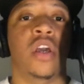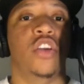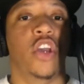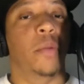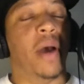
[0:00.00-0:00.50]

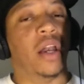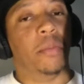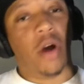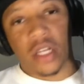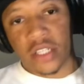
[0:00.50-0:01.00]
You hear about
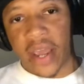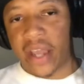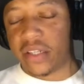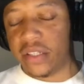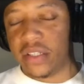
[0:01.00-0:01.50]
Lamar
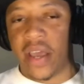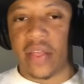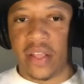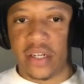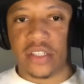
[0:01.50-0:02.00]
Jackson's
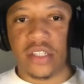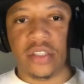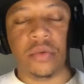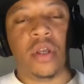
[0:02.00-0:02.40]
athleticism.